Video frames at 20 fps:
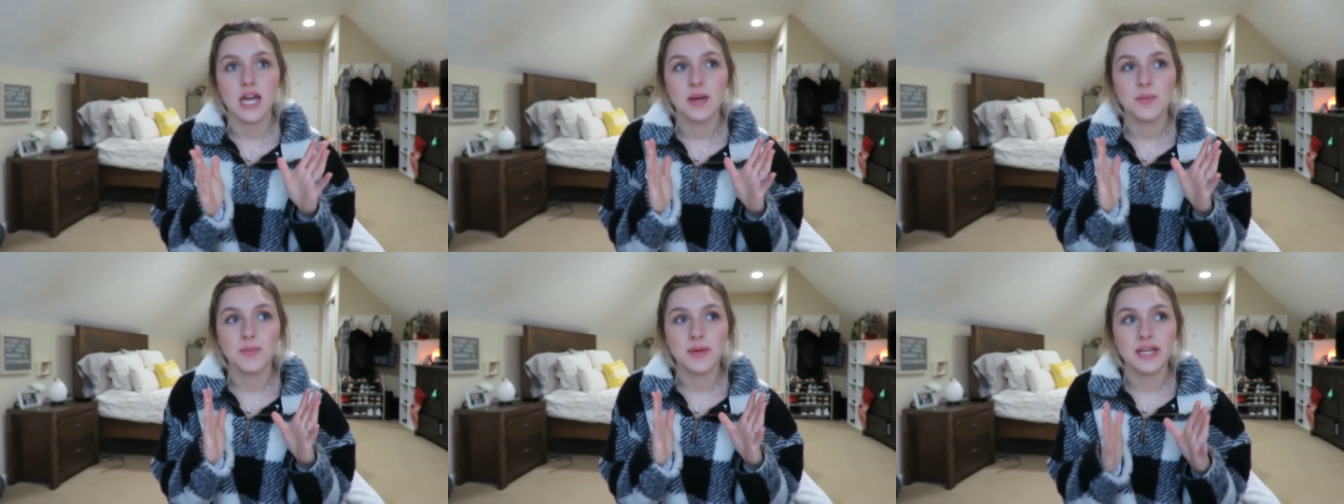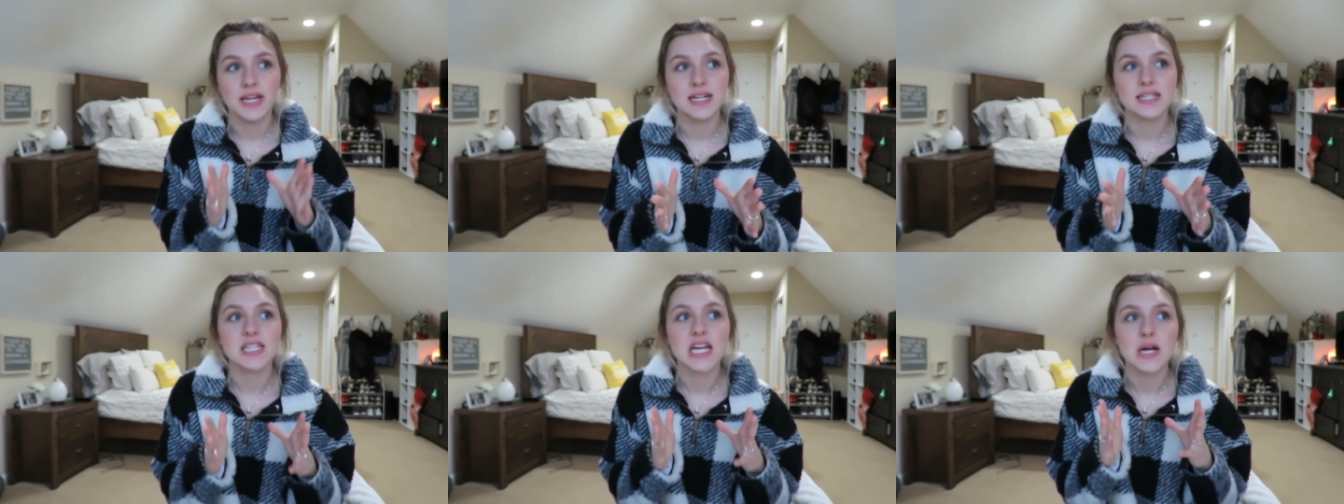
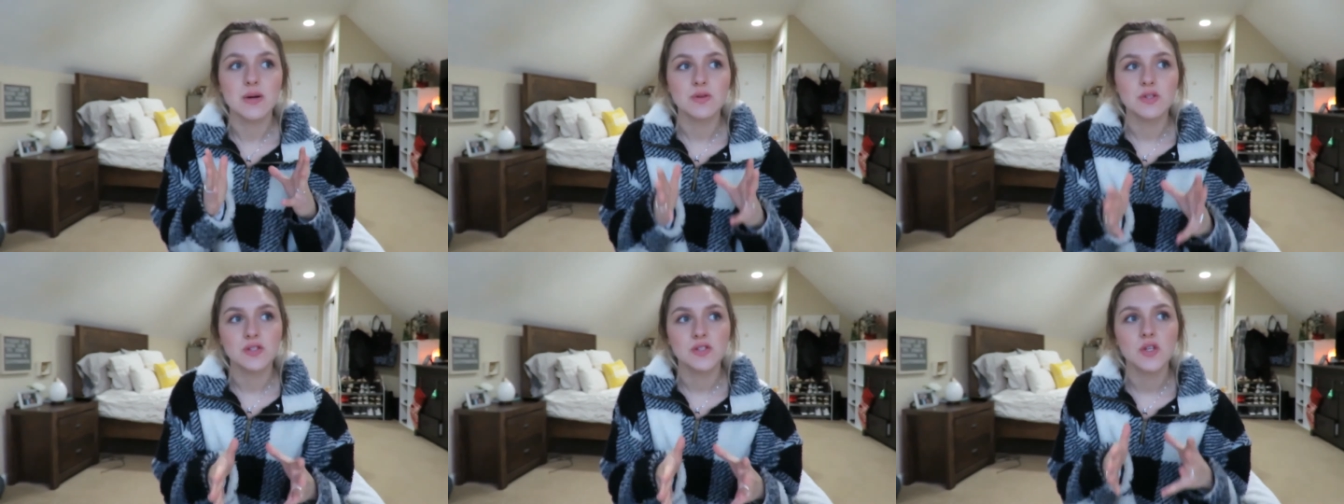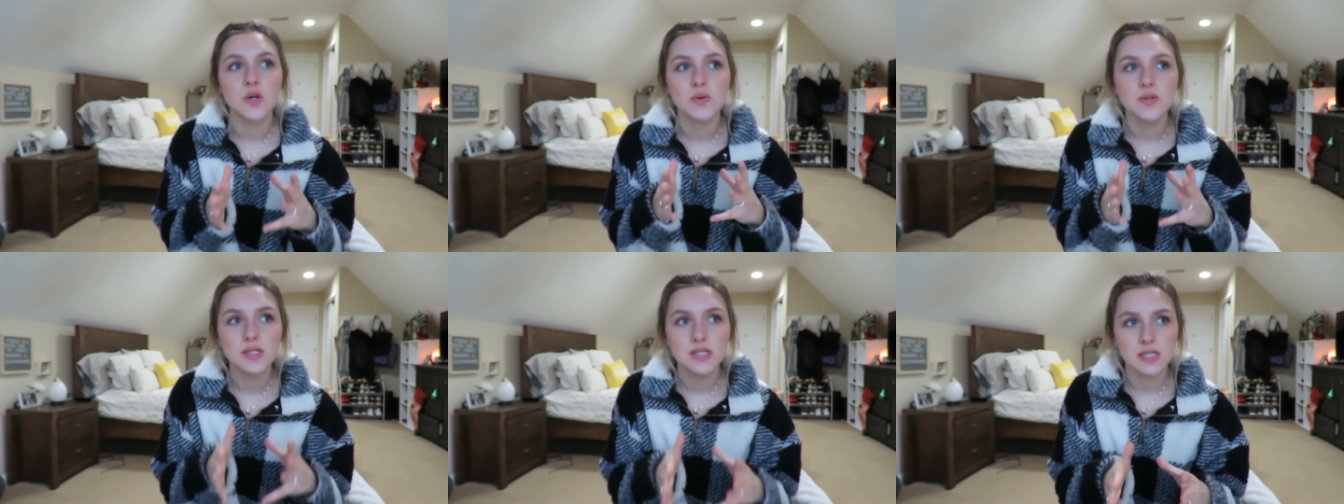because I was
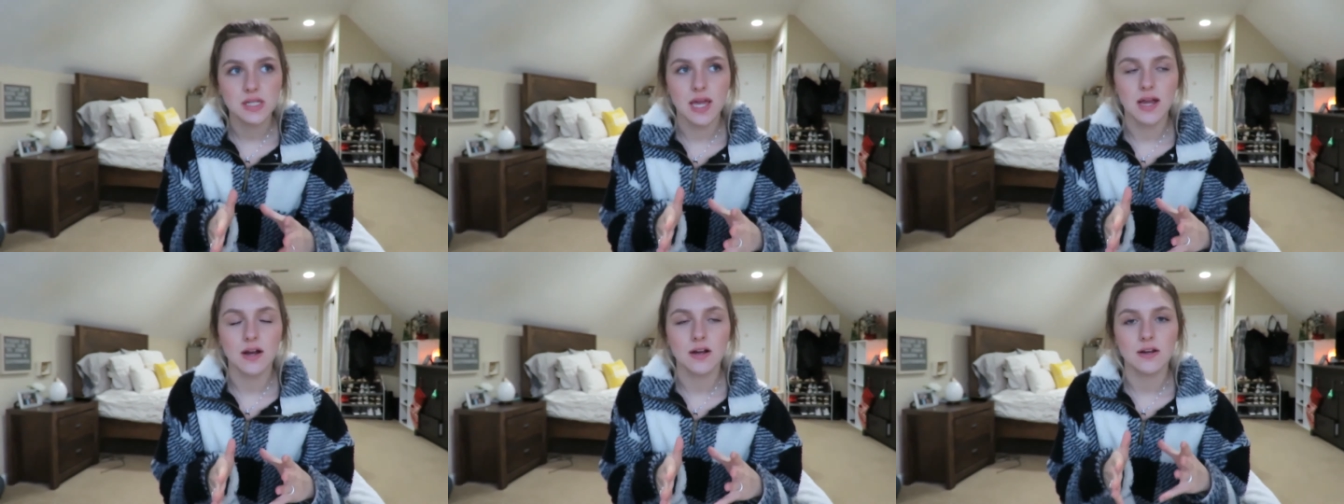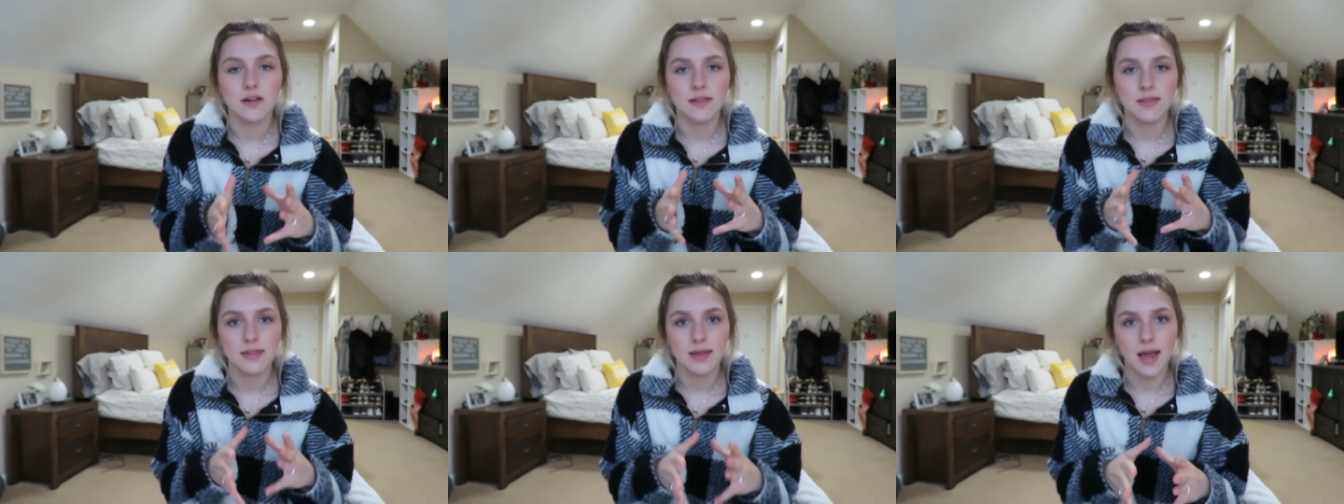so
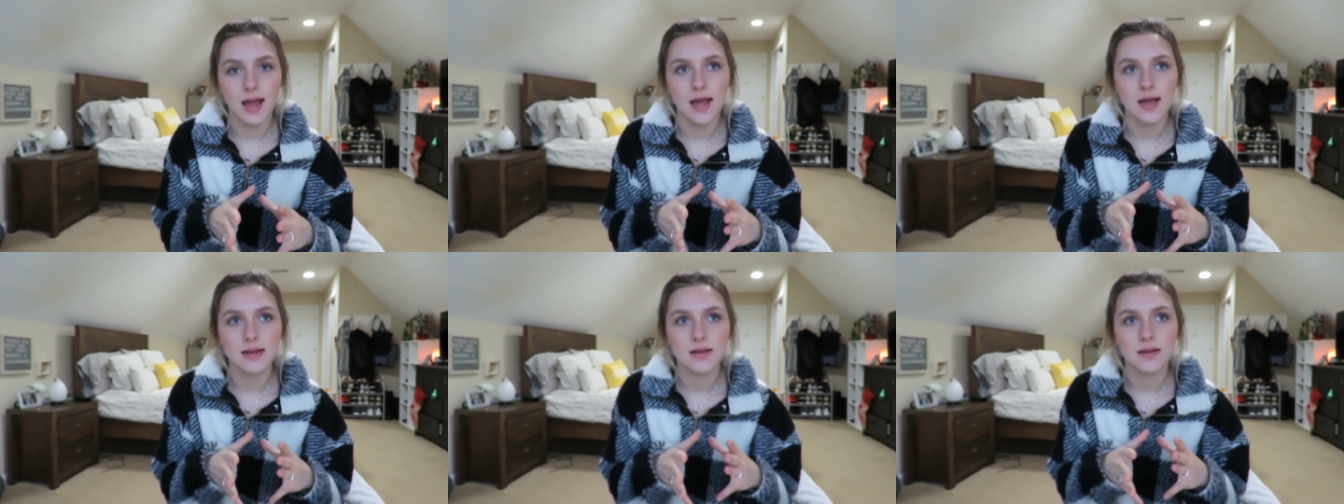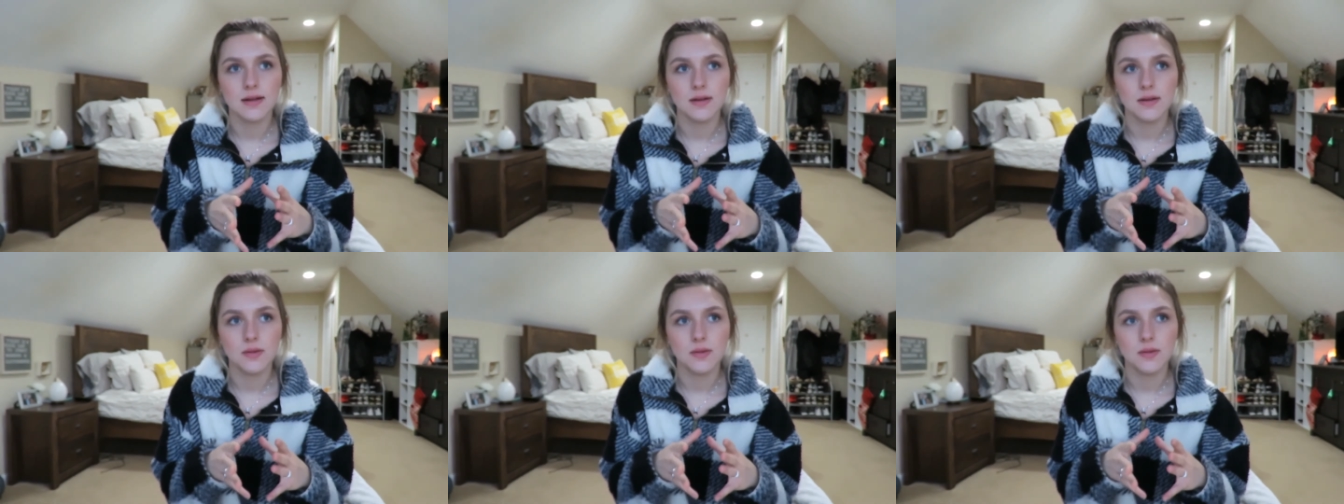scared that